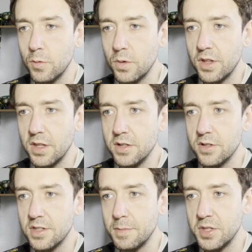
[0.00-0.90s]
with a
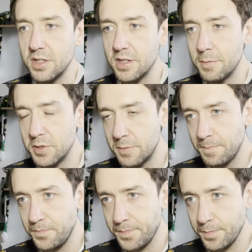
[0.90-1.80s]
little something something.
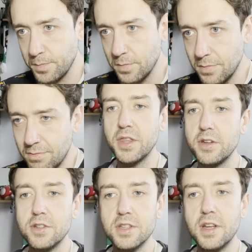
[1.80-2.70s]
But
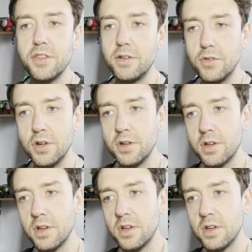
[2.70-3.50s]
there's another route